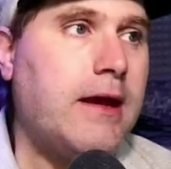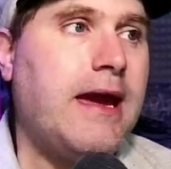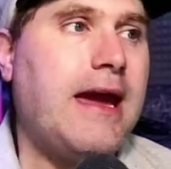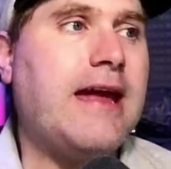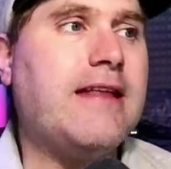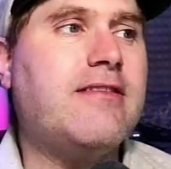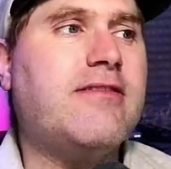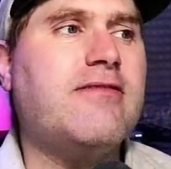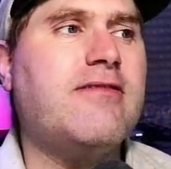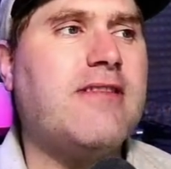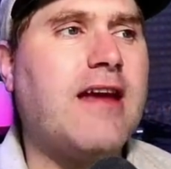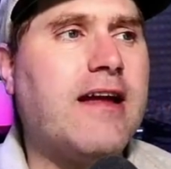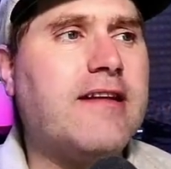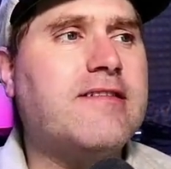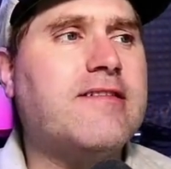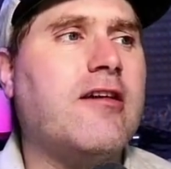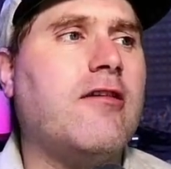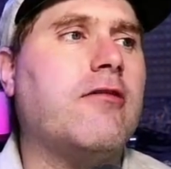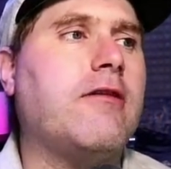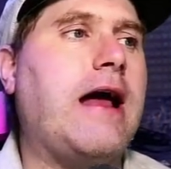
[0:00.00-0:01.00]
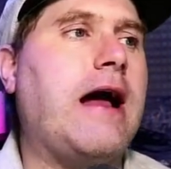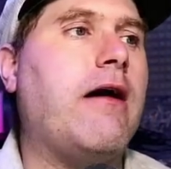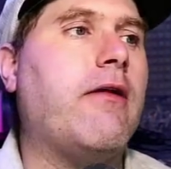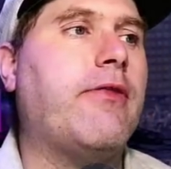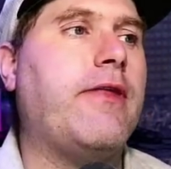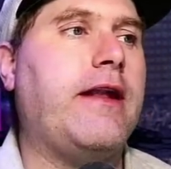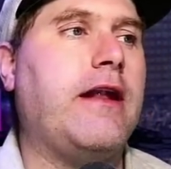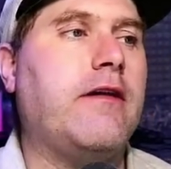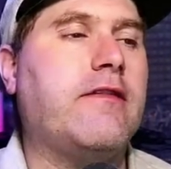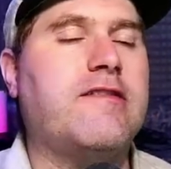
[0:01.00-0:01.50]
It does turn
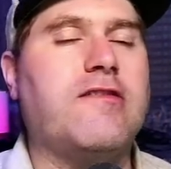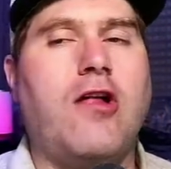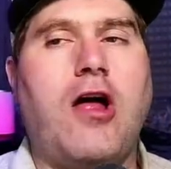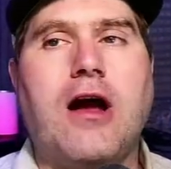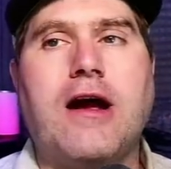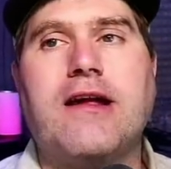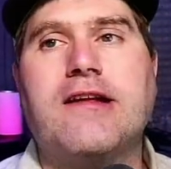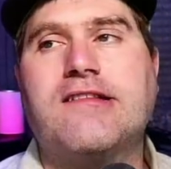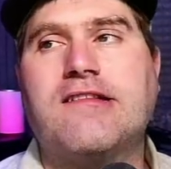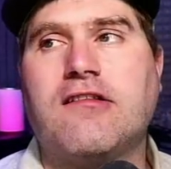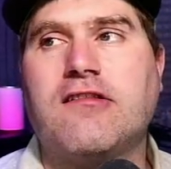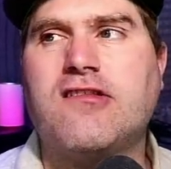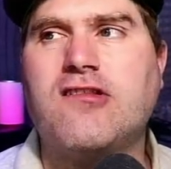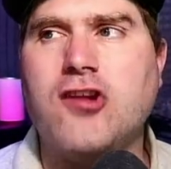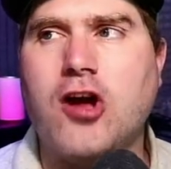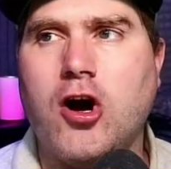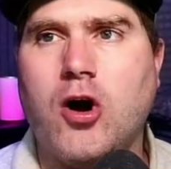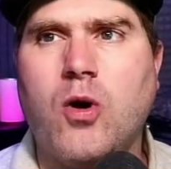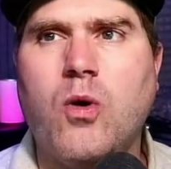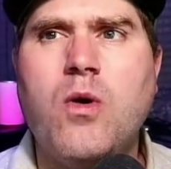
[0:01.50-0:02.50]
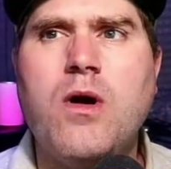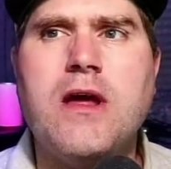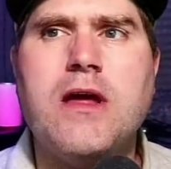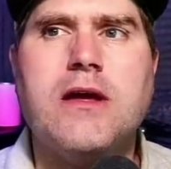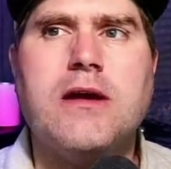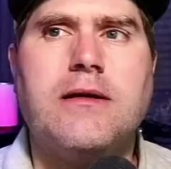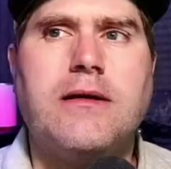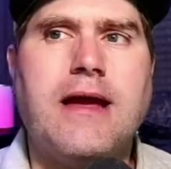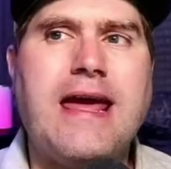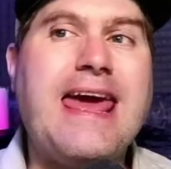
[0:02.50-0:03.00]
out that as long as there's no
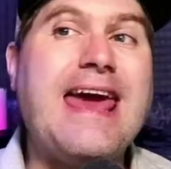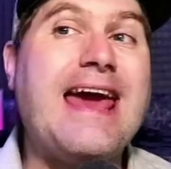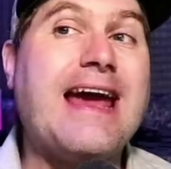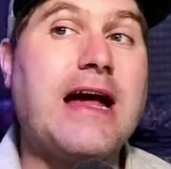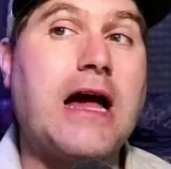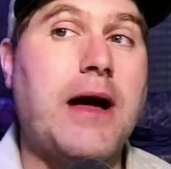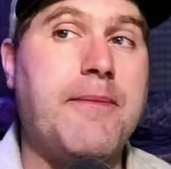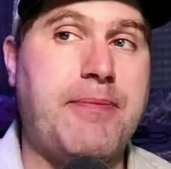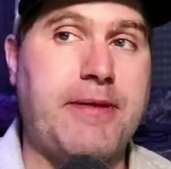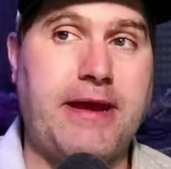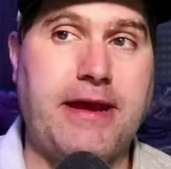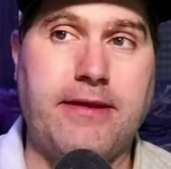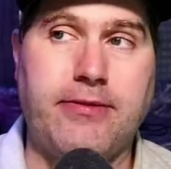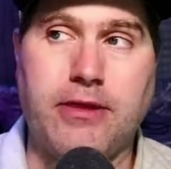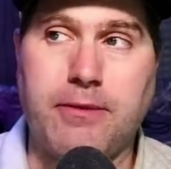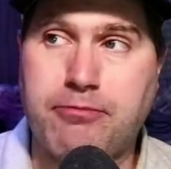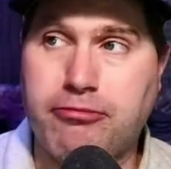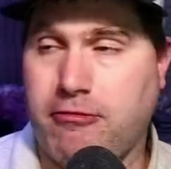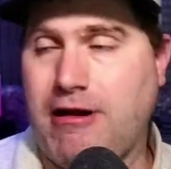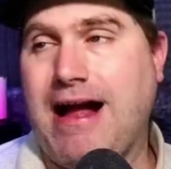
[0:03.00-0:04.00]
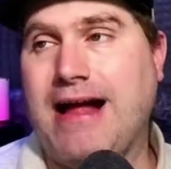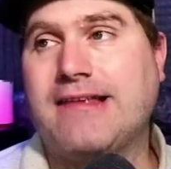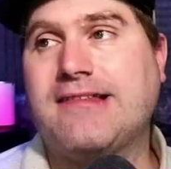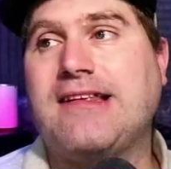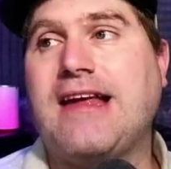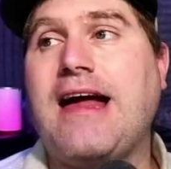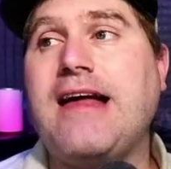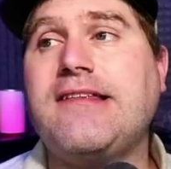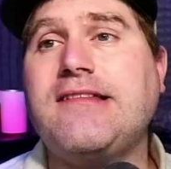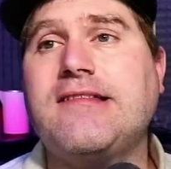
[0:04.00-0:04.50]
hiccup in the
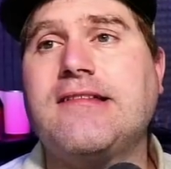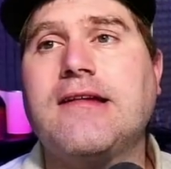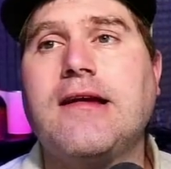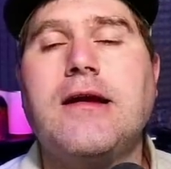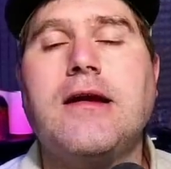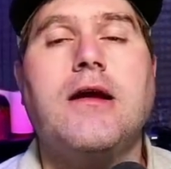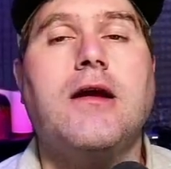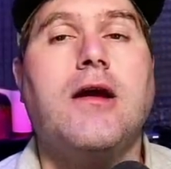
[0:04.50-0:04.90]
process,